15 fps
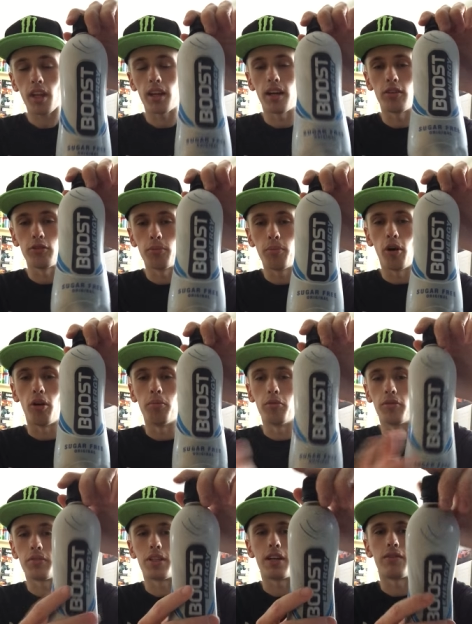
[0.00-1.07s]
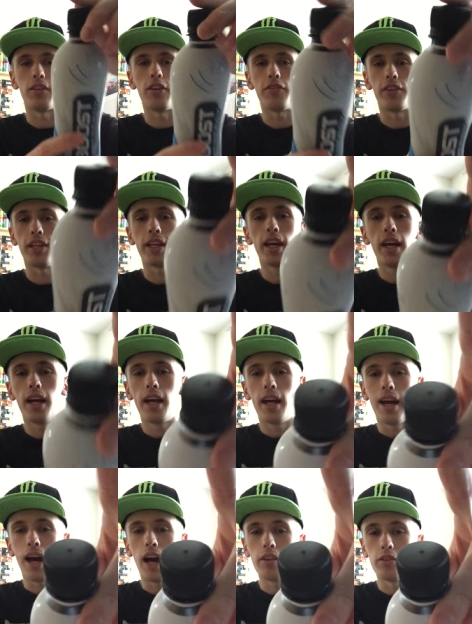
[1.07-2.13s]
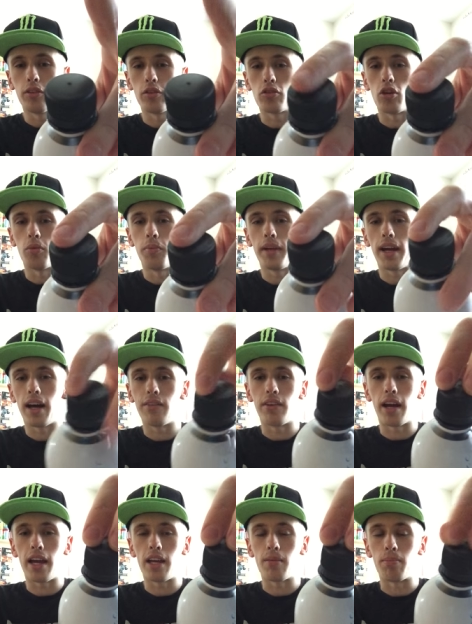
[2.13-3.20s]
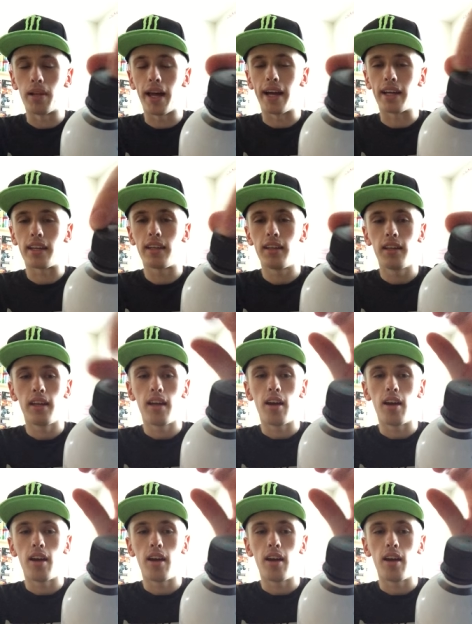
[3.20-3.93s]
And on the bottom we obviously have nothing, and on the top we have a black